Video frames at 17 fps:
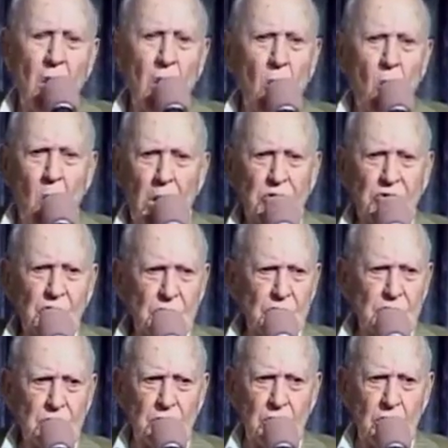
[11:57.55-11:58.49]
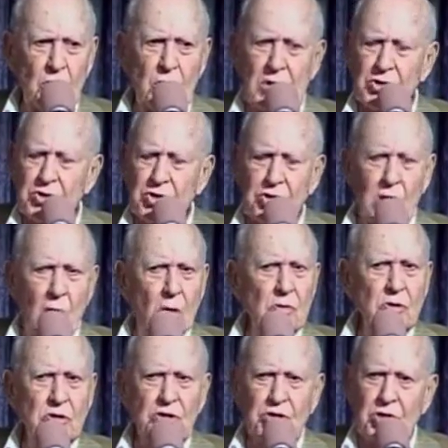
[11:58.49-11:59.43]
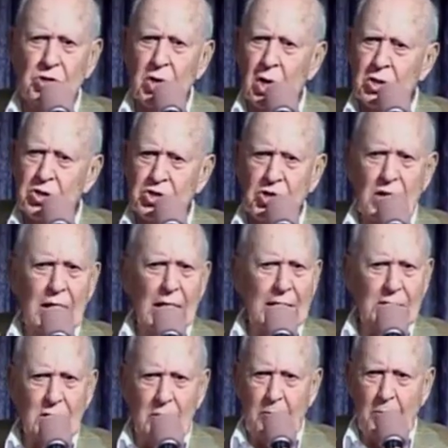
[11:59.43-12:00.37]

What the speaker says: What you're to do is don't select a